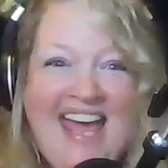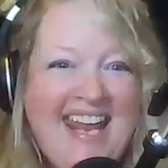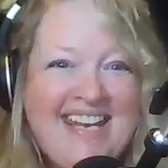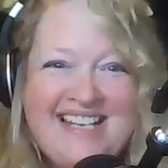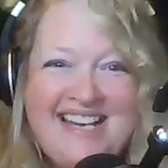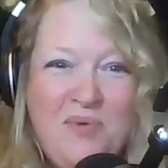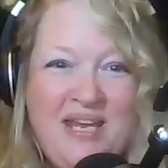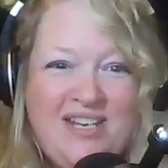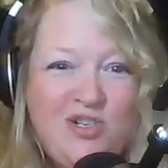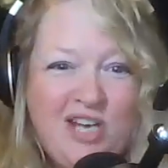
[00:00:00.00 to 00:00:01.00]
and
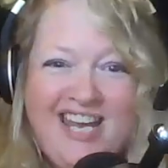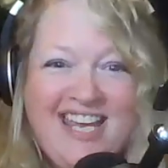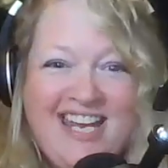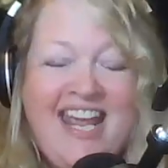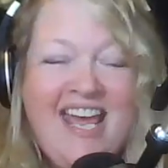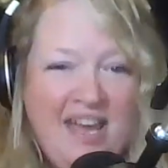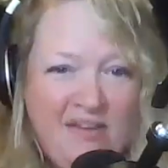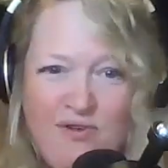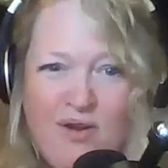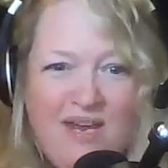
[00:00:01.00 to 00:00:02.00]
we check in
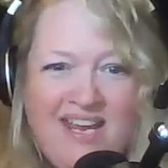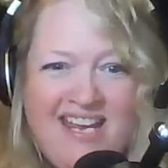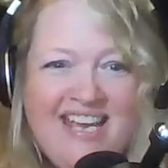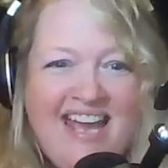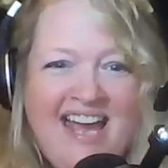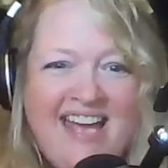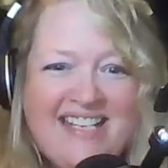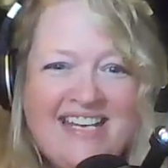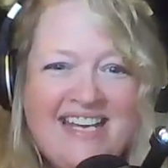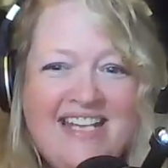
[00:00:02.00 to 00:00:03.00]
every week.
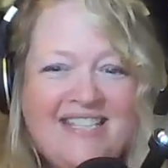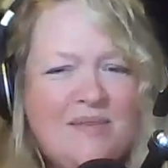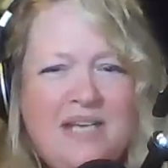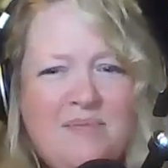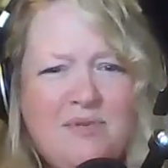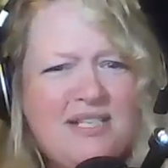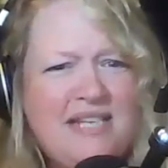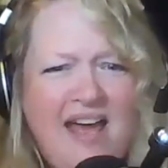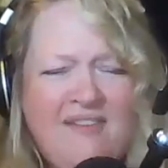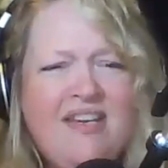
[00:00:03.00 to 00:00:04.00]
And sometimes just
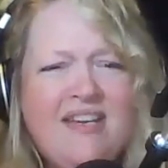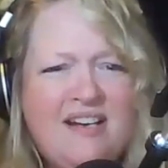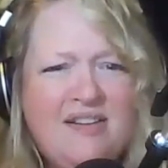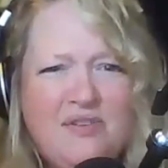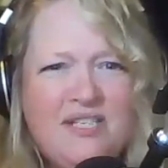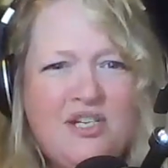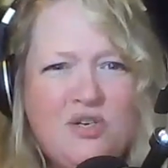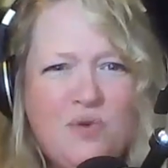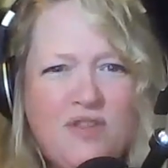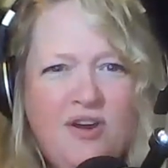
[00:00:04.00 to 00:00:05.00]
having a
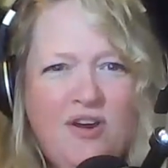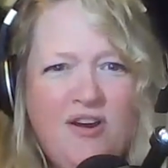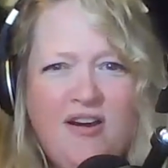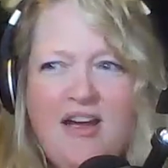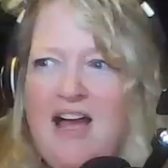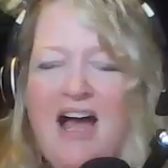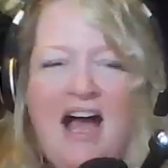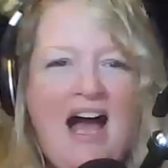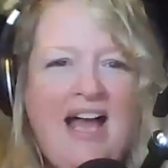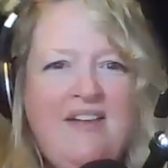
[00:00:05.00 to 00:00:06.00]
conversation with her,
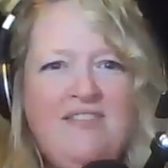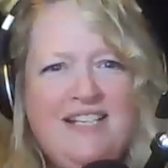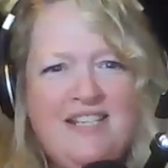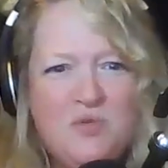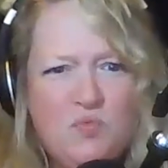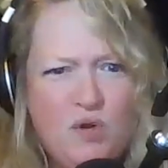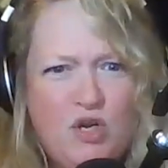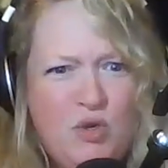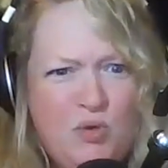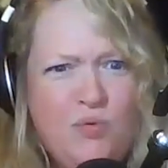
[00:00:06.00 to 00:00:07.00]
I have like this
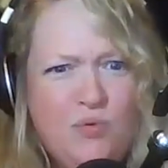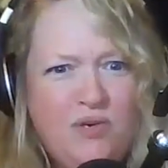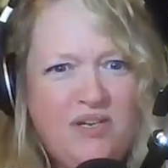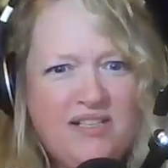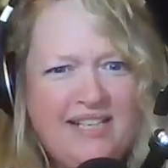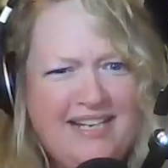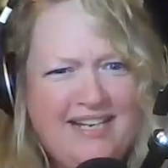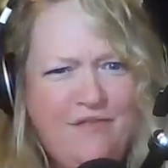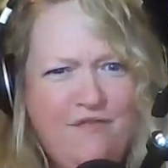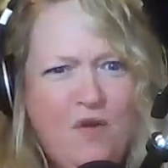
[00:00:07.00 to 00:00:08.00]
renewed like
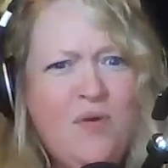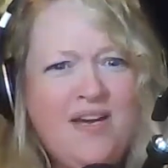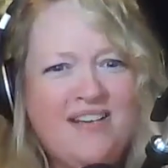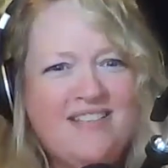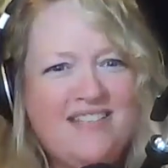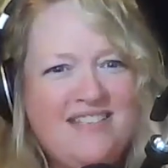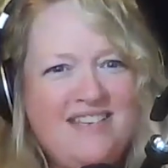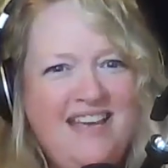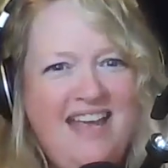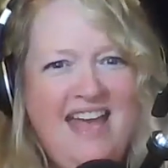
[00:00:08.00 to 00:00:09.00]
focus.
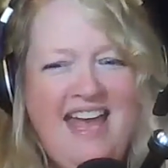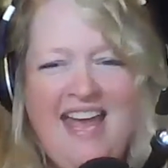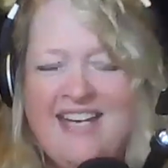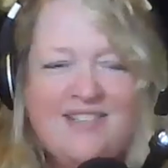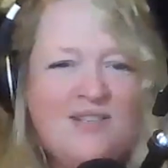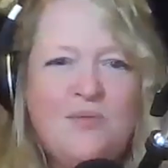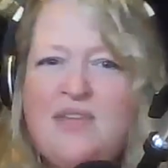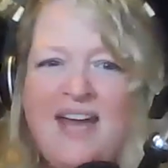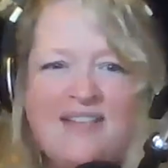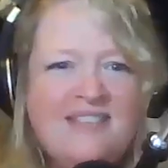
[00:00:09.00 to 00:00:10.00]
And so
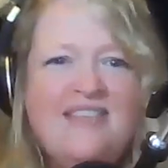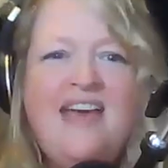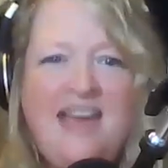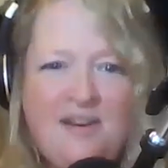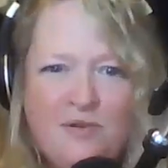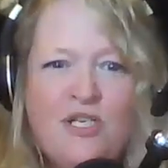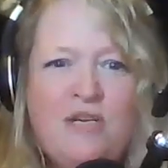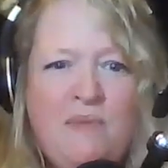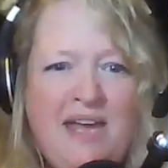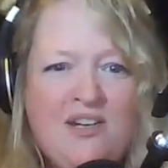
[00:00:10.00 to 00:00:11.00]
that's
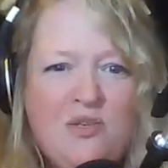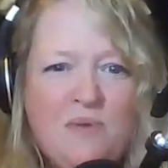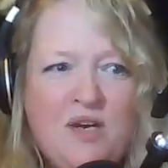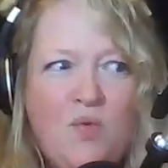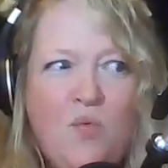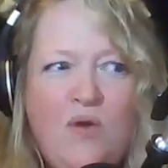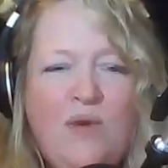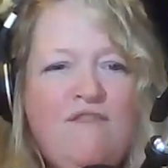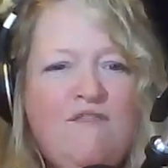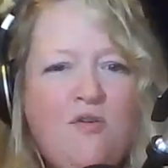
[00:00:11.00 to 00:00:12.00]
energy management. When
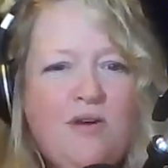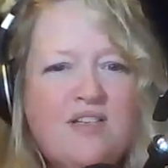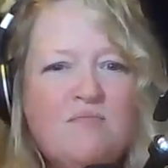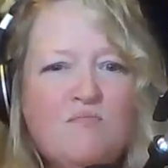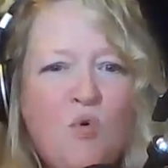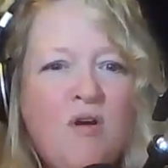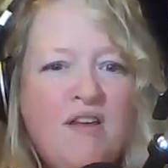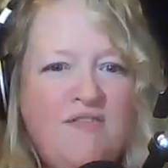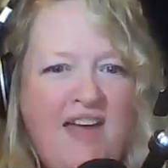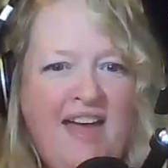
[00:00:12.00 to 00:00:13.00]
we focus more
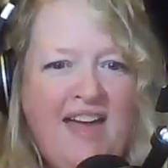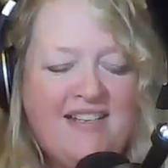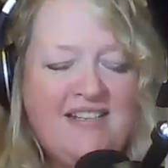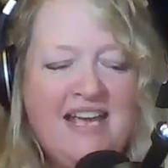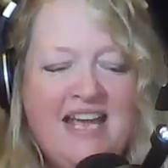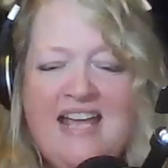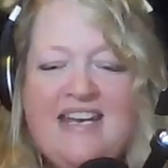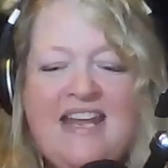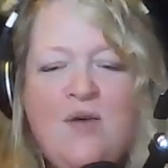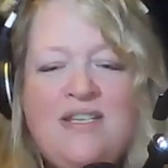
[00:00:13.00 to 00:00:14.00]
on that,
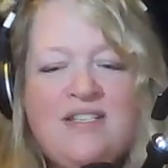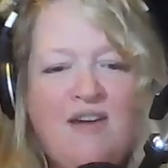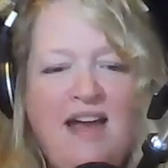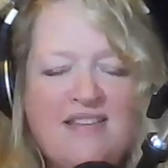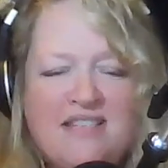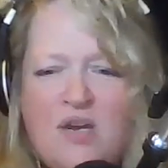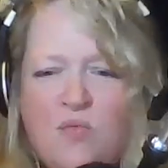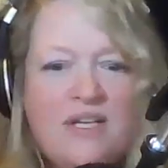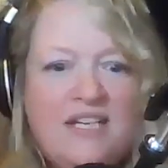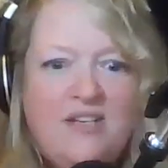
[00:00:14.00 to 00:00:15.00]
now we start
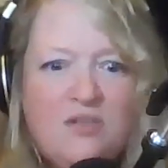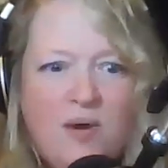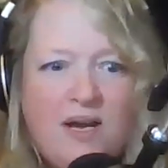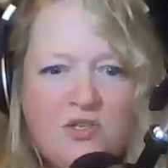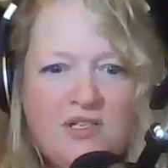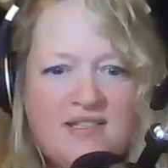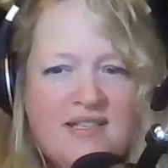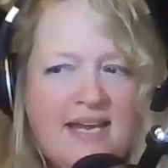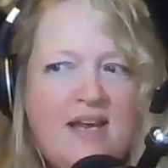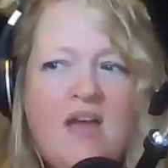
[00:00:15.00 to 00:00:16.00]
asking really good questions
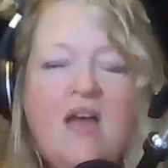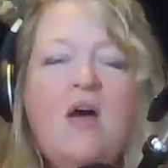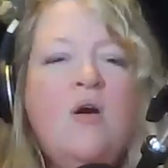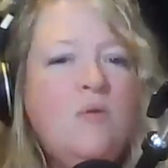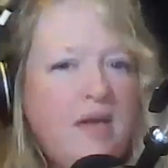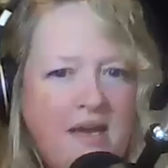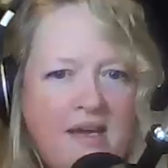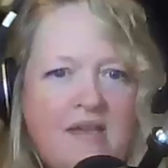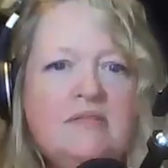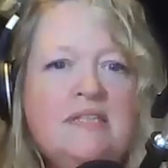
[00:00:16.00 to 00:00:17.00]
like,
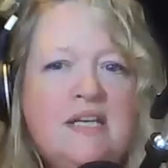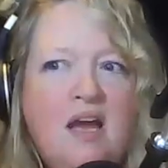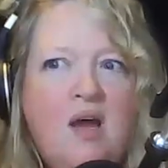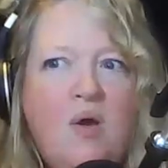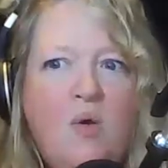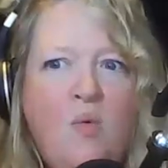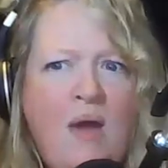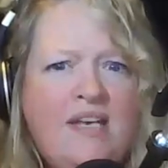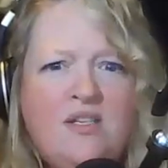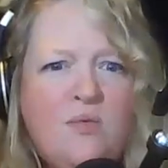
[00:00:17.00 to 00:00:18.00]
okay,
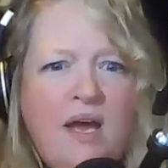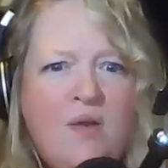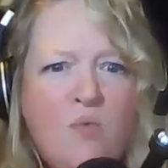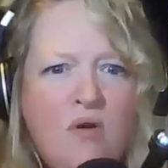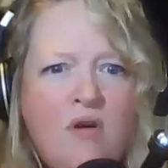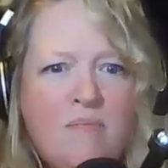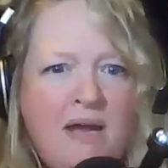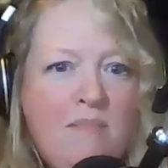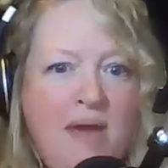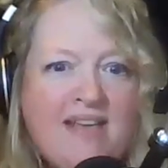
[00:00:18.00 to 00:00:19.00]
when do I work
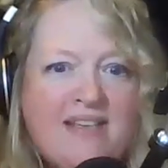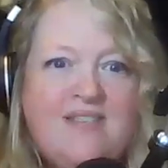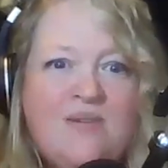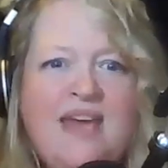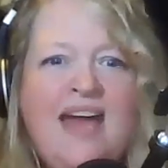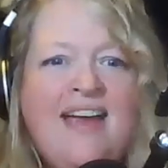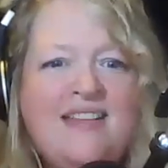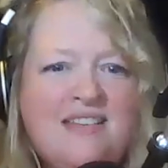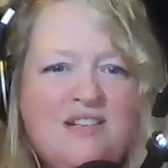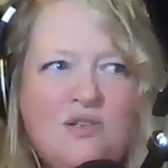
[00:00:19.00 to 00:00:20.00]
my best? So that
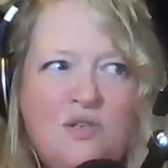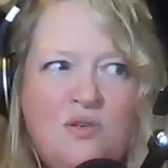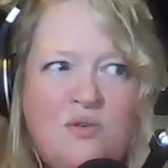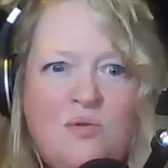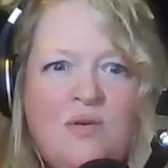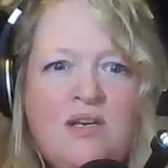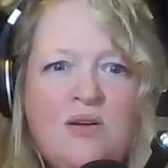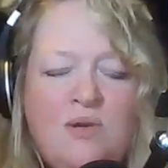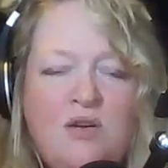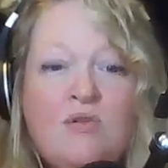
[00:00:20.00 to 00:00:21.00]
gets into,
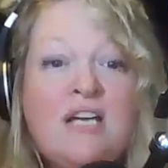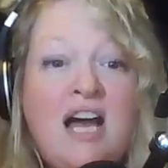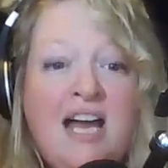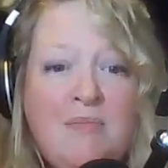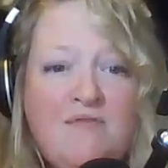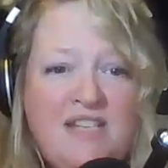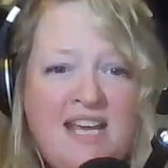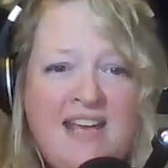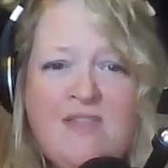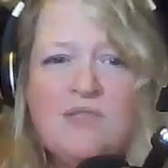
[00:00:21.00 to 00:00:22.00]
your time of
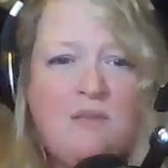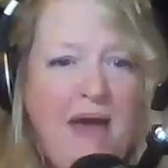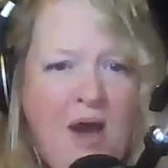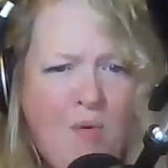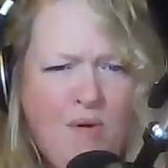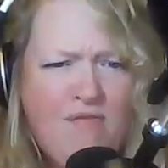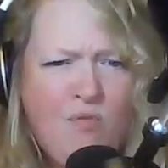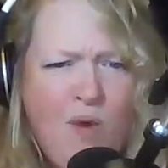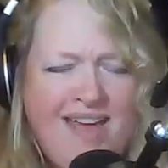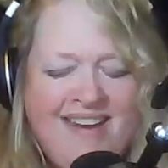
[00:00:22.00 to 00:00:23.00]
day. There's the power of
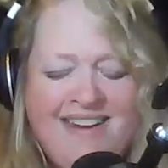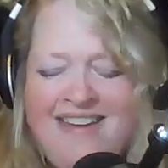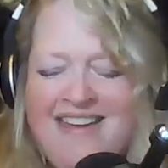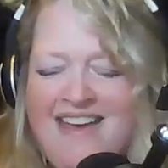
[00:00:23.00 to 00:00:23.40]
when,